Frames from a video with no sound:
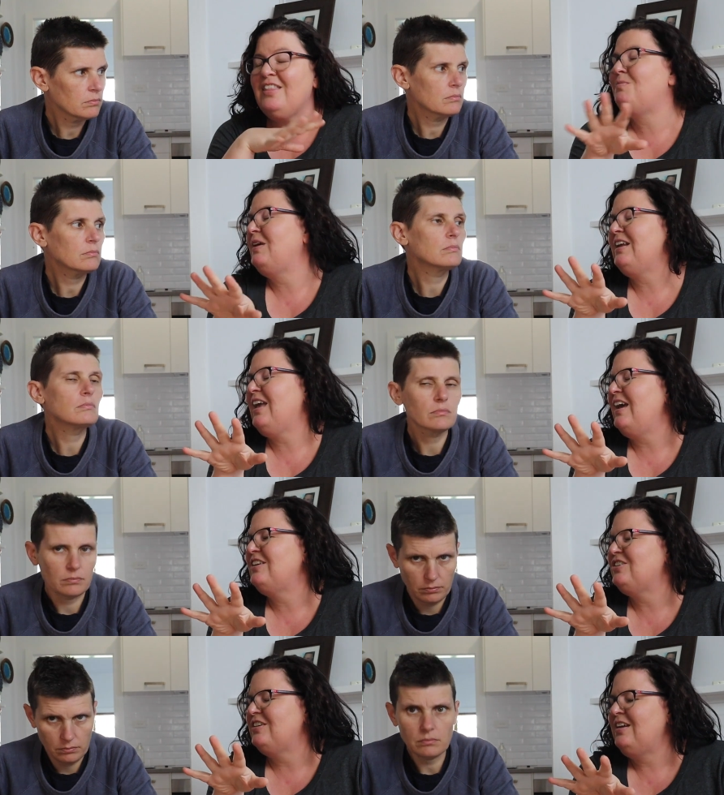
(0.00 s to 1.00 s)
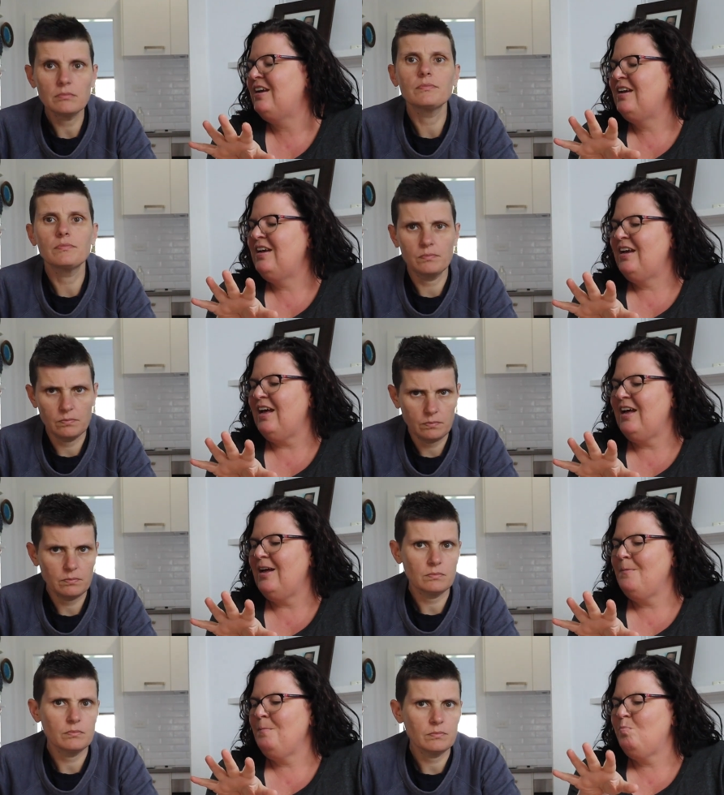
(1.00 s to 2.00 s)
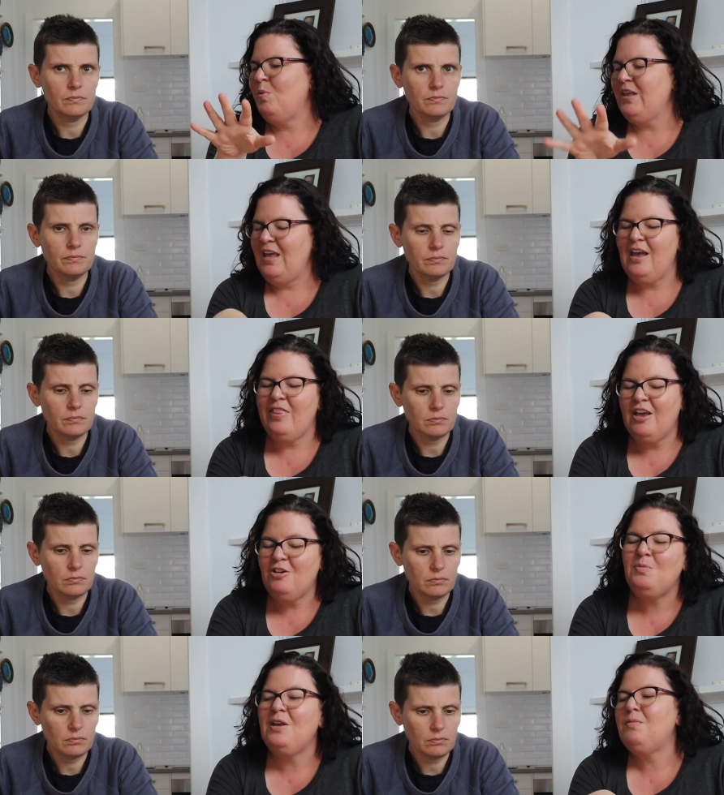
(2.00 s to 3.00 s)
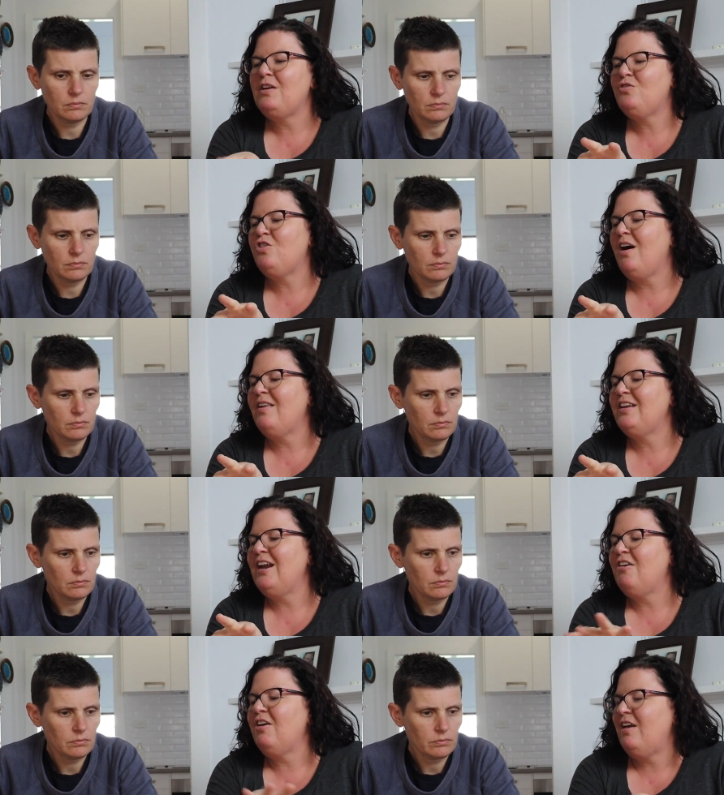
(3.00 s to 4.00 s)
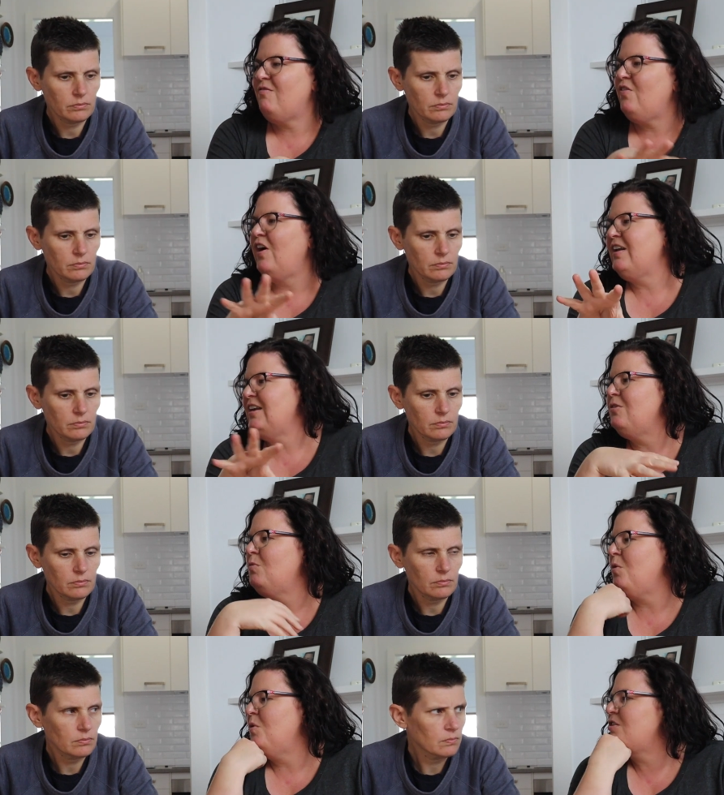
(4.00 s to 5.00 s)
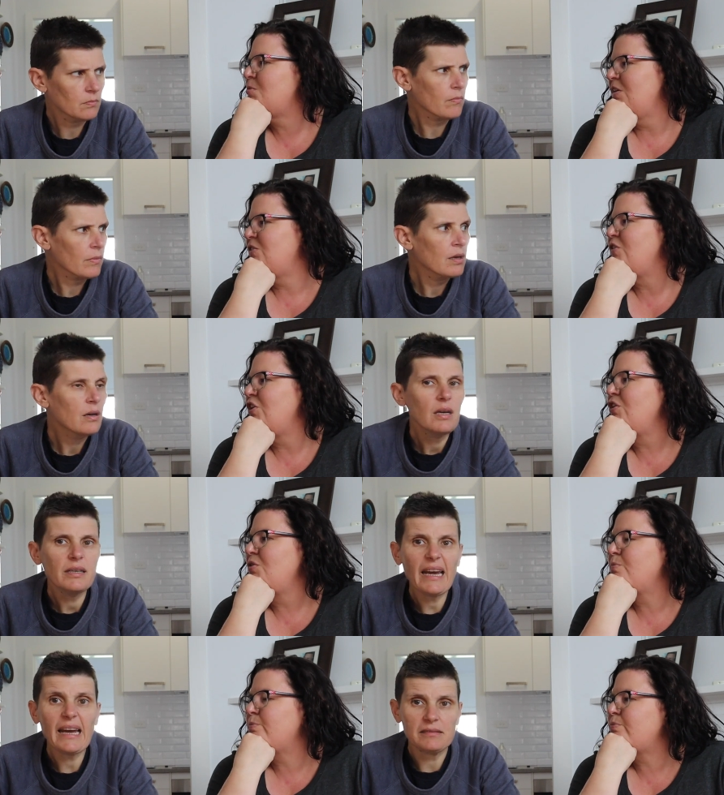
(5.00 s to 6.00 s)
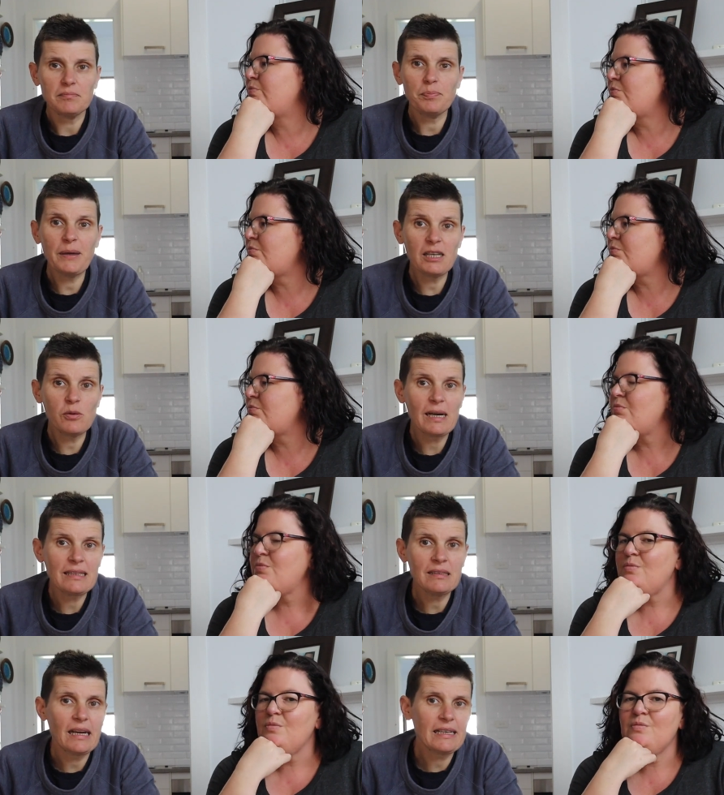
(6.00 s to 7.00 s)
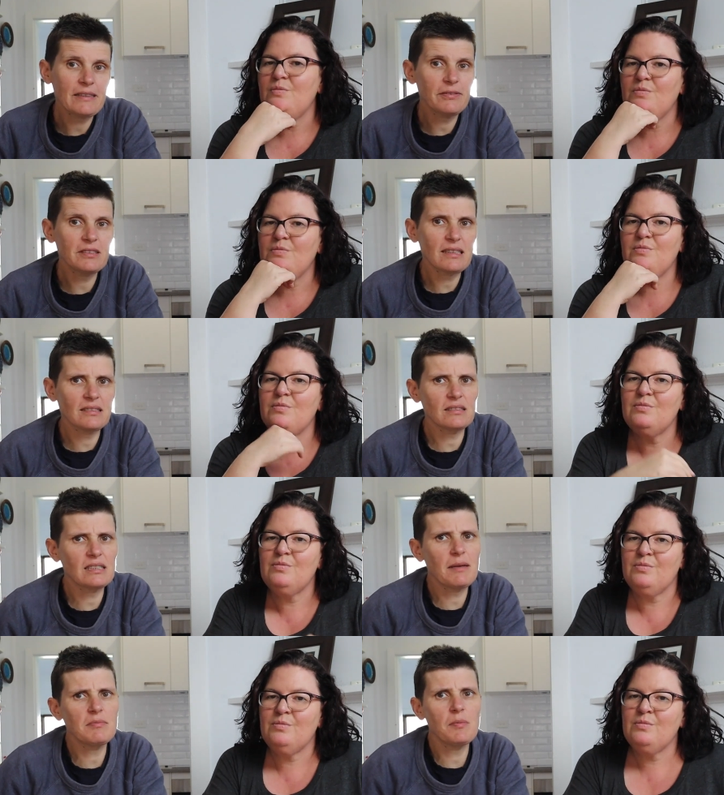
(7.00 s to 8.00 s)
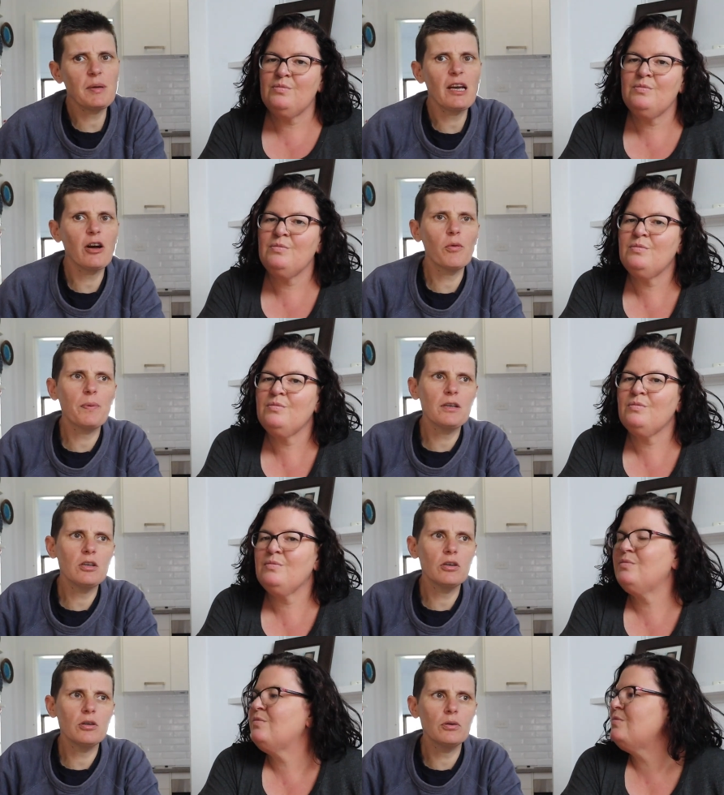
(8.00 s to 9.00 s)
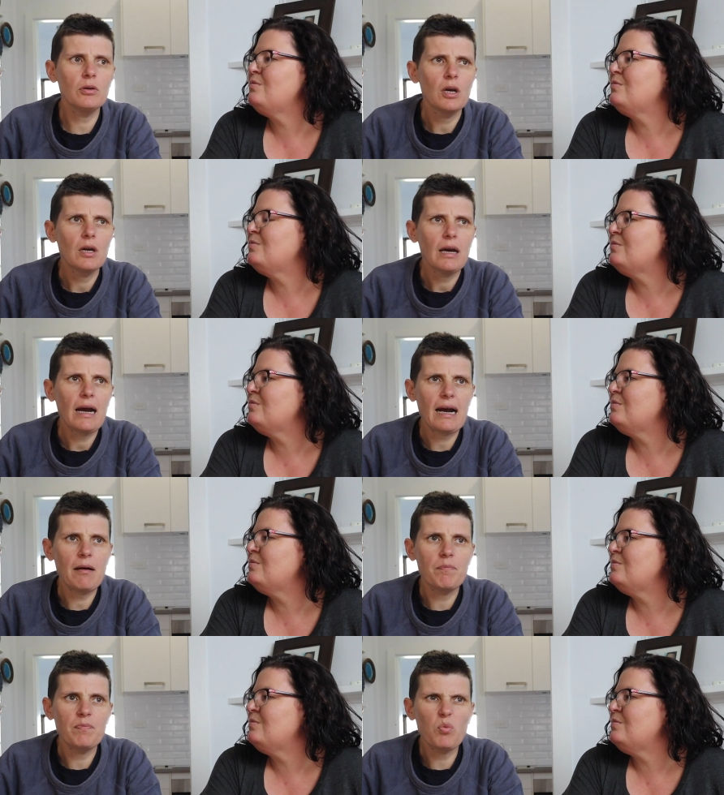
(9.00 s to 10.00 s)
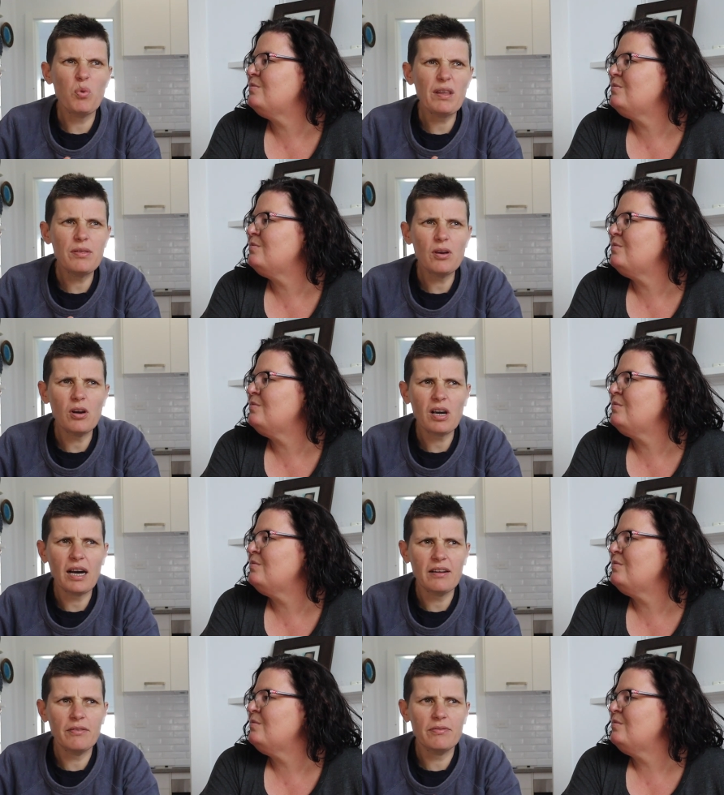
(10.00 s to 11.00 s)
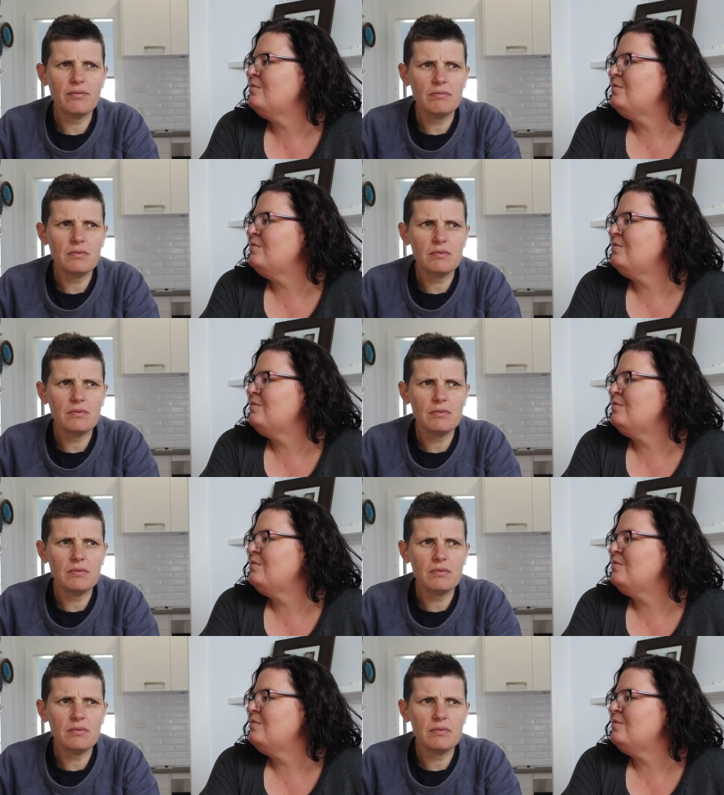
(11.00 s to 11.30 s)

Speaker 1: other medication. Um, but yeah, there could be a bit of trial and error in finding what works best for you.
Speaker 2: Yeah, pick one, and if it doesn't seem to be helping you um, with your kind of